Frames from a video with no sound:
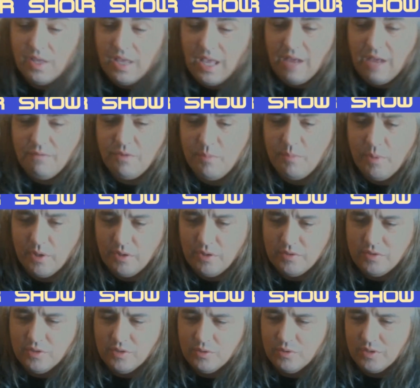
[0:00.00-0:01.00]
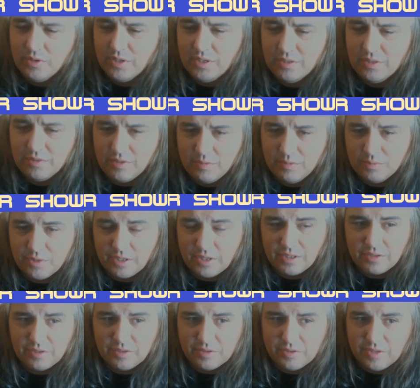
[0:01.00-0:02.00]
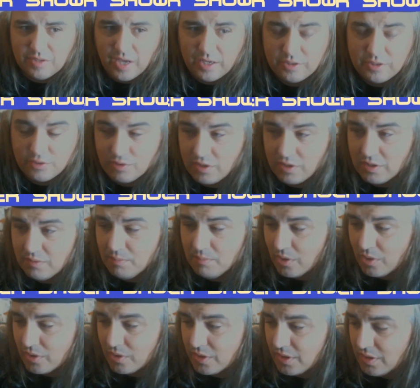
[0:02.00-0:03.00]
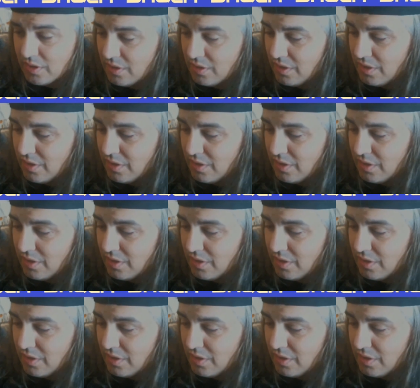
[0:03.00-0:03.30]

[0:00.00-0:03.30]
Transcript: Everybody's doing it. It seems like it's a saturated market.